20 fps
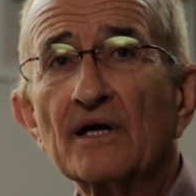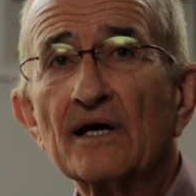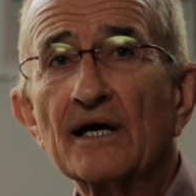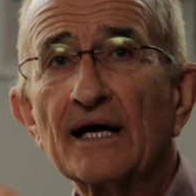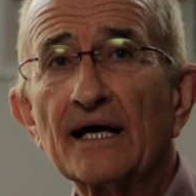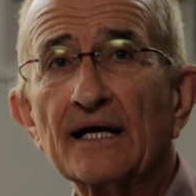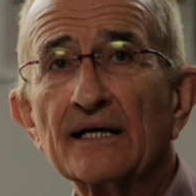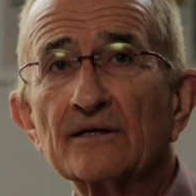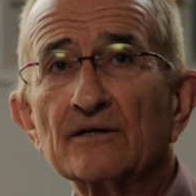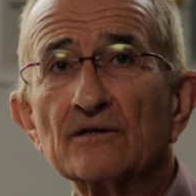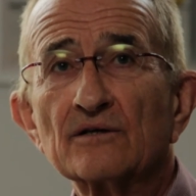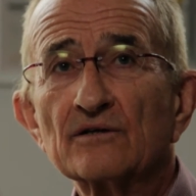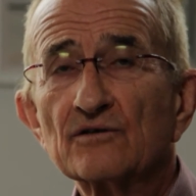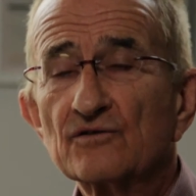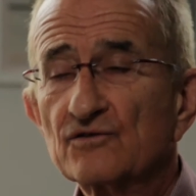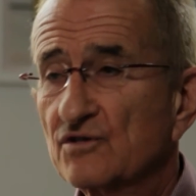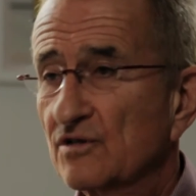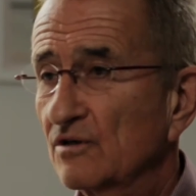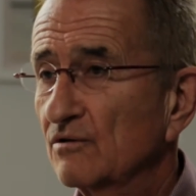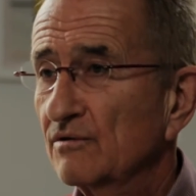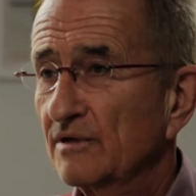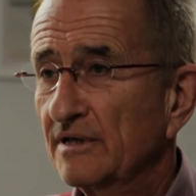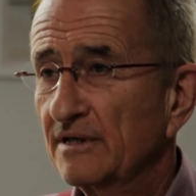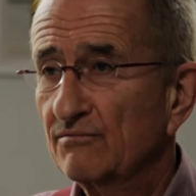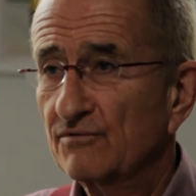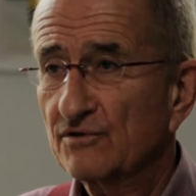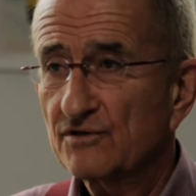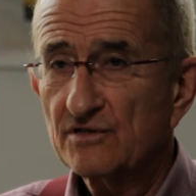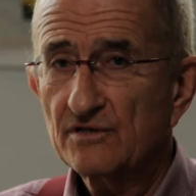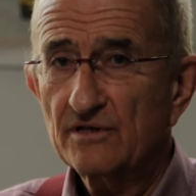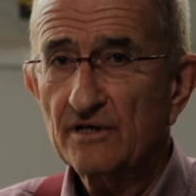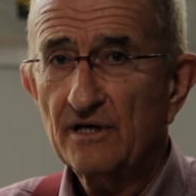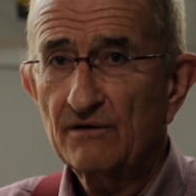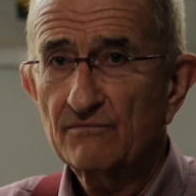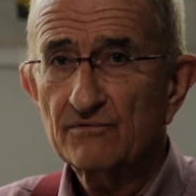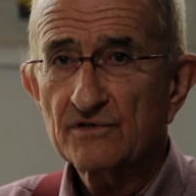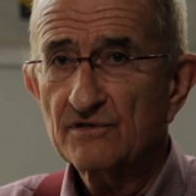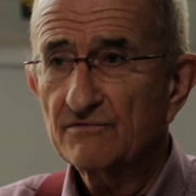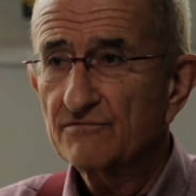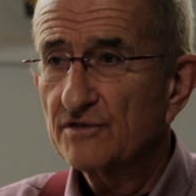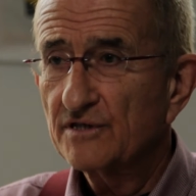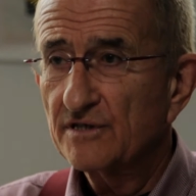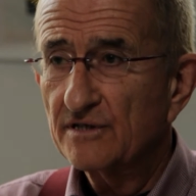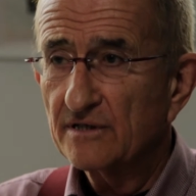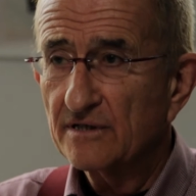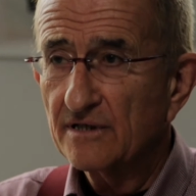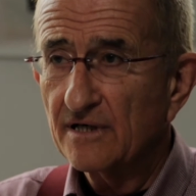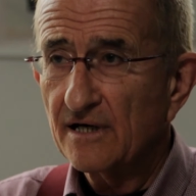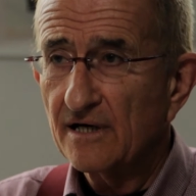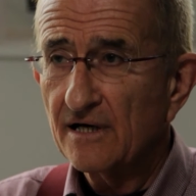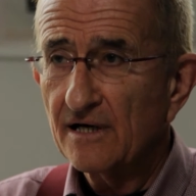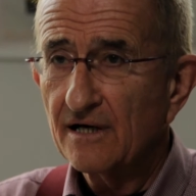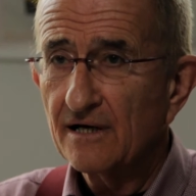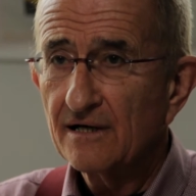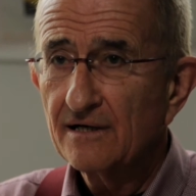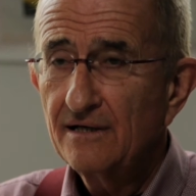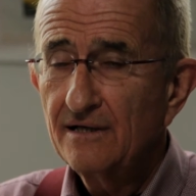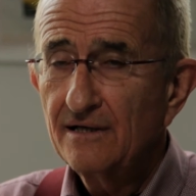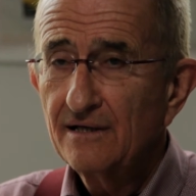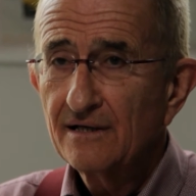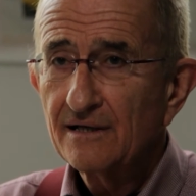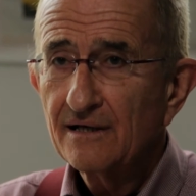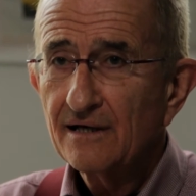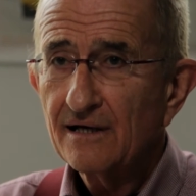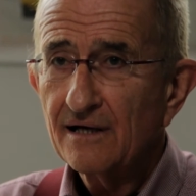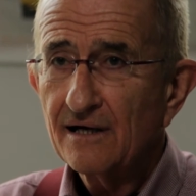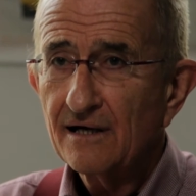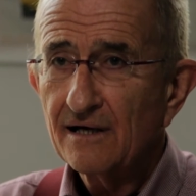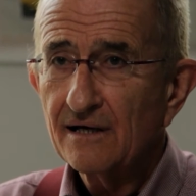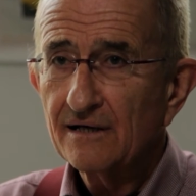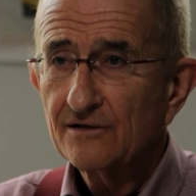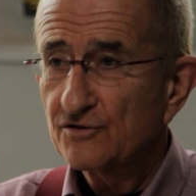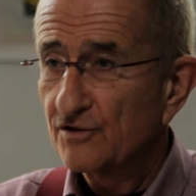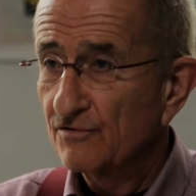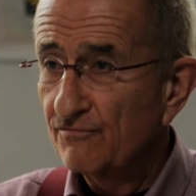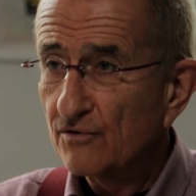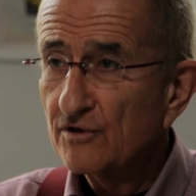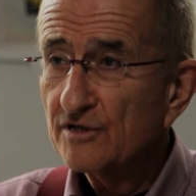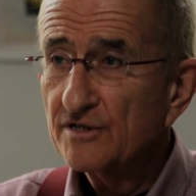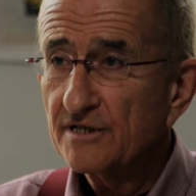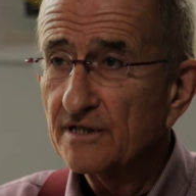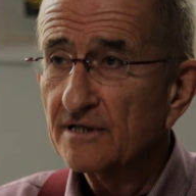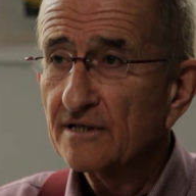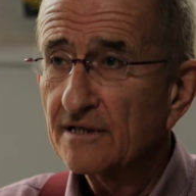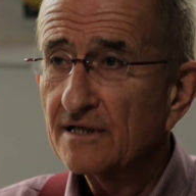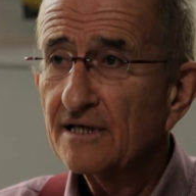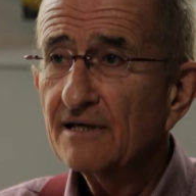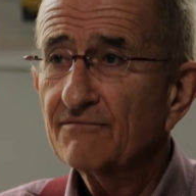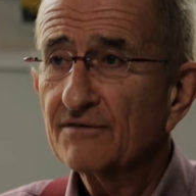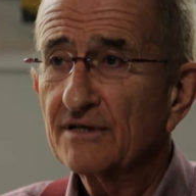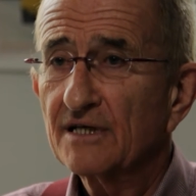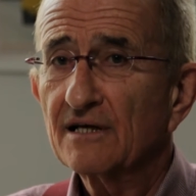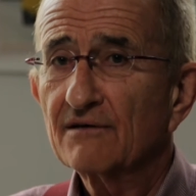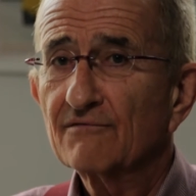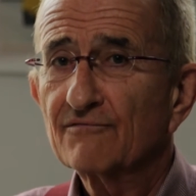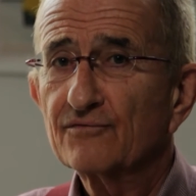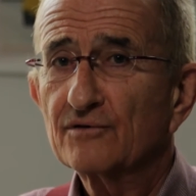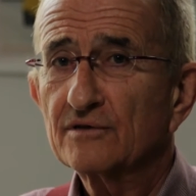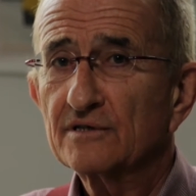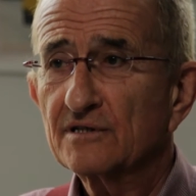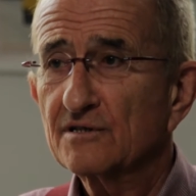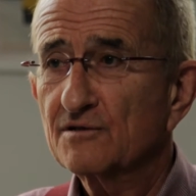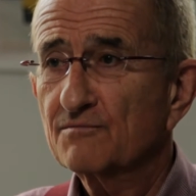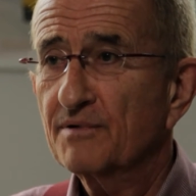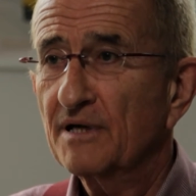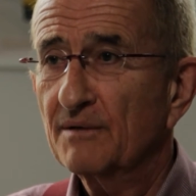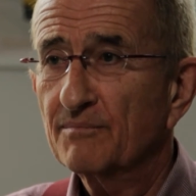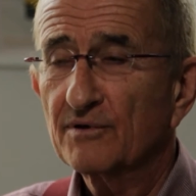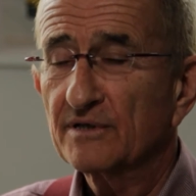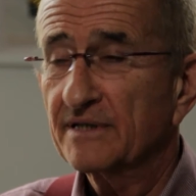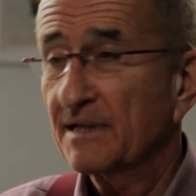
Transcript: And so it was a very rewarding evening for these people.